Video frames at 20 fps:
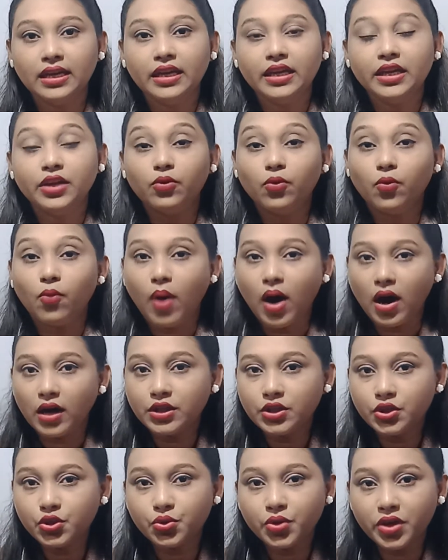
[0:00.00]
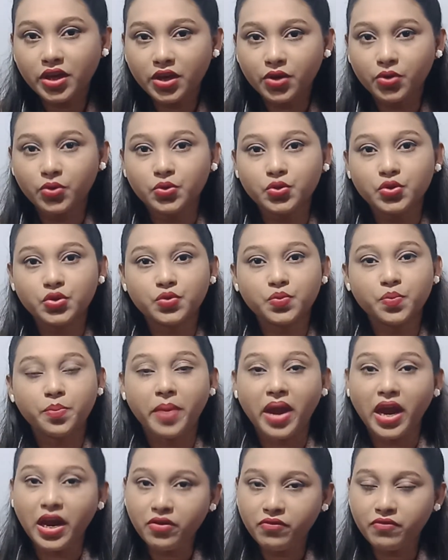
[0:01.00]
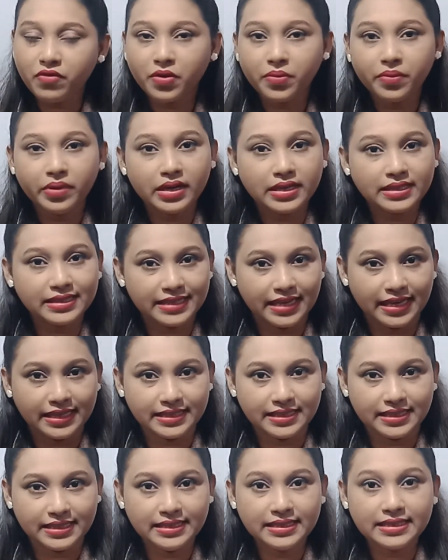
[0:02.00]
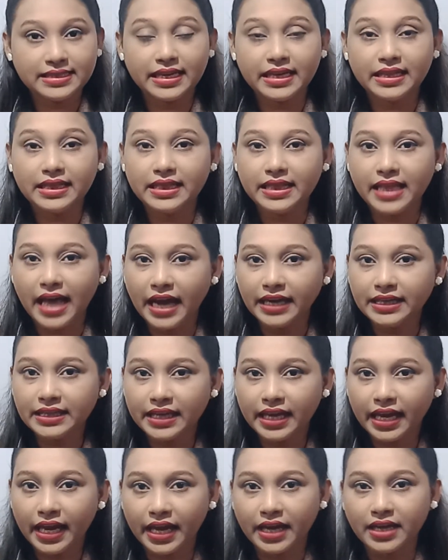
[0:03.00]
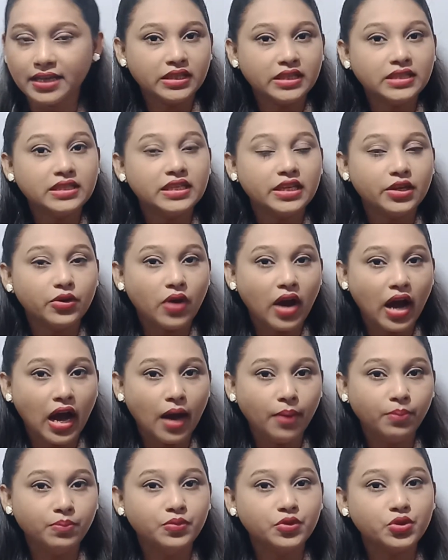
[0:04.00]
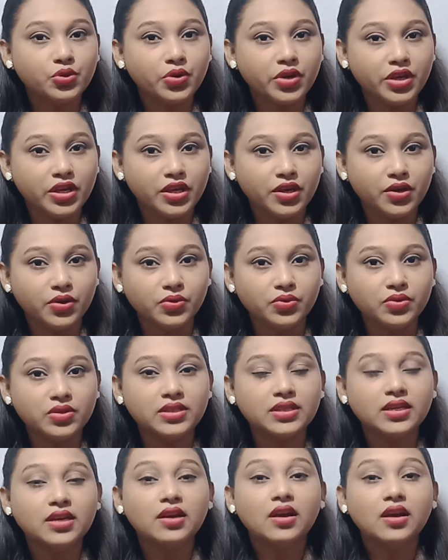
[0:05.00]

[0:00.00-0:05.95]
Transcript: you want to use main verb in a sentence, in that case you have to use